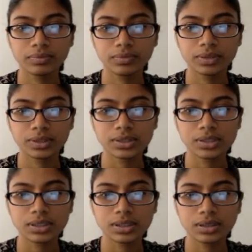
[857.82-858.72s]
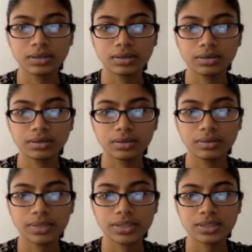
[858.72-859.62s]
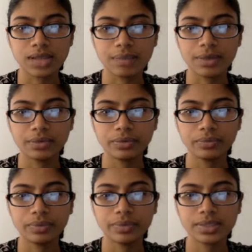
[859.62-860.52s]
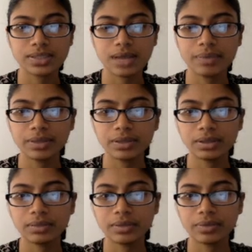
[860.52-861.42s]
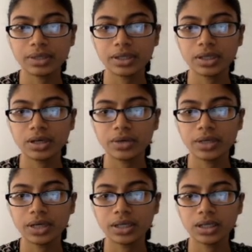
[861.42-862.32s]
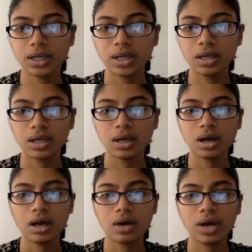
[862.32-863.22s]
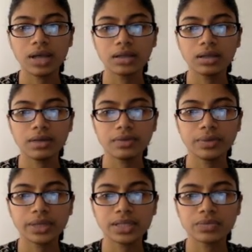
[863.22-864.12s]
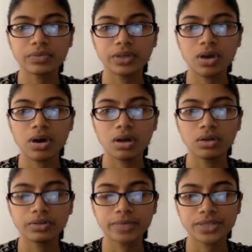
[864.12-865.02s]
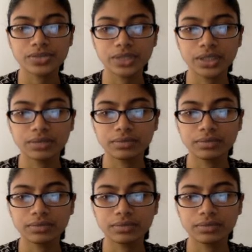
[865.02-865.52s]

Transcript: Let's see. I'm going to stop it. Oop, I'm going to stop it, and I'm going to click go again. Oh, I love the way that's moving all over my screen.